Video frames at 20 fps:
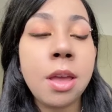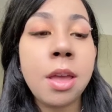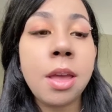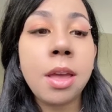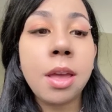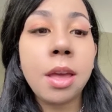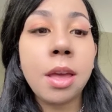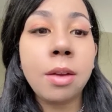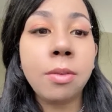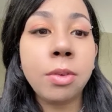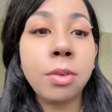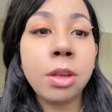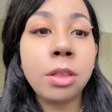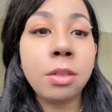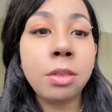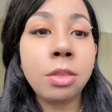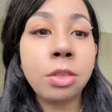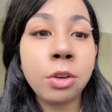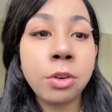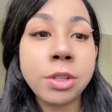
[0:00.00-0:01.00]
Every
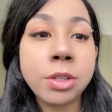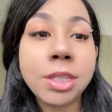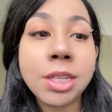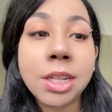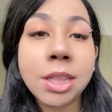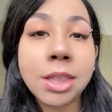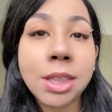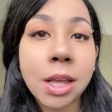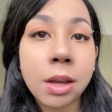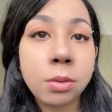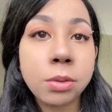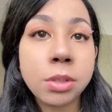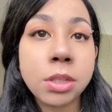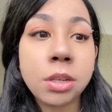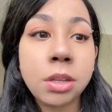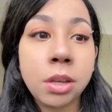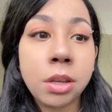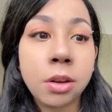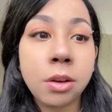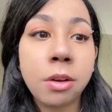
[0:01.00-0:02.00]

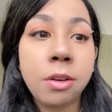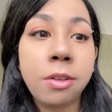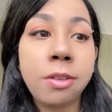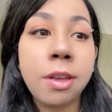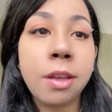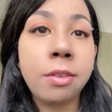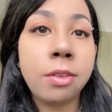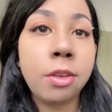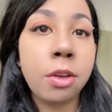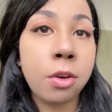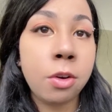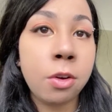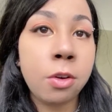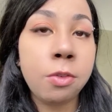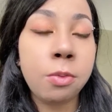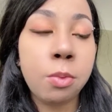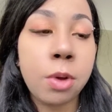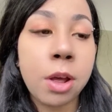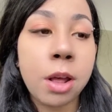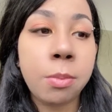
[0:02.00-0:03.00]
13,000 years, as the
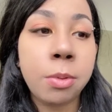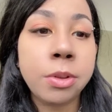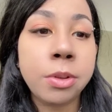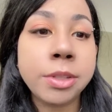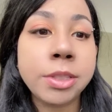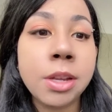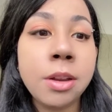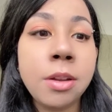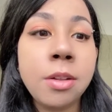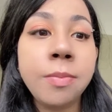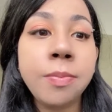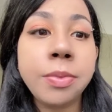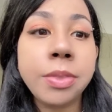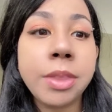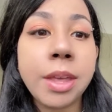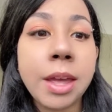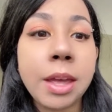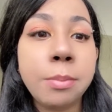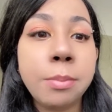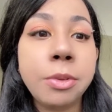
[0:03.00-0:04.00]
Earth wobbles,
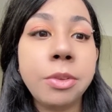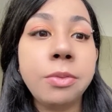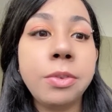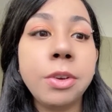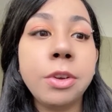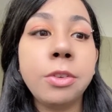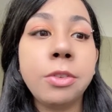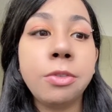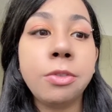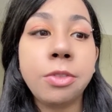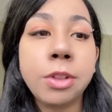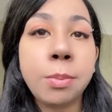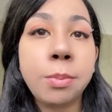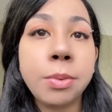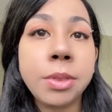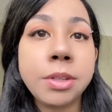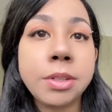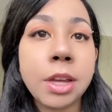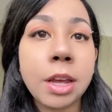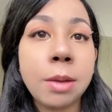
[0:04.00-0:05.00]
the hemispheres flip
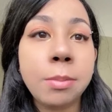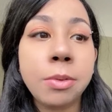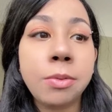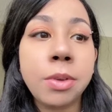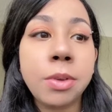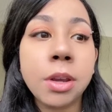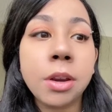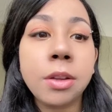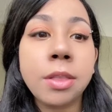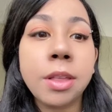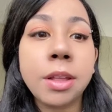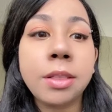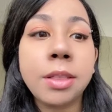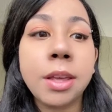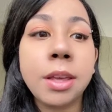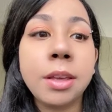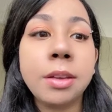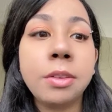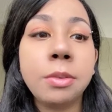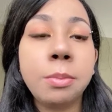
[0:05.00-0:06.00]
the time of year that
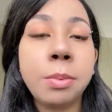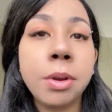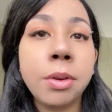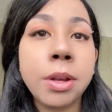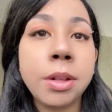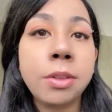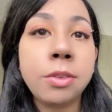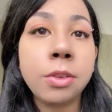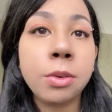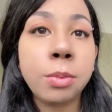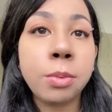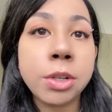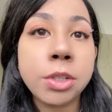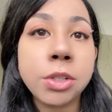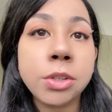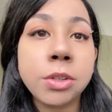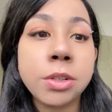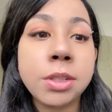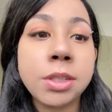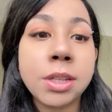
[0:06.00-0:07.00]
they experience their
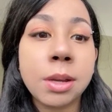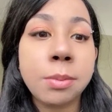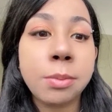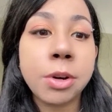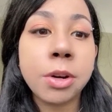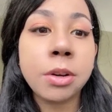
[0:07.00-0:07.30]
winter and summer.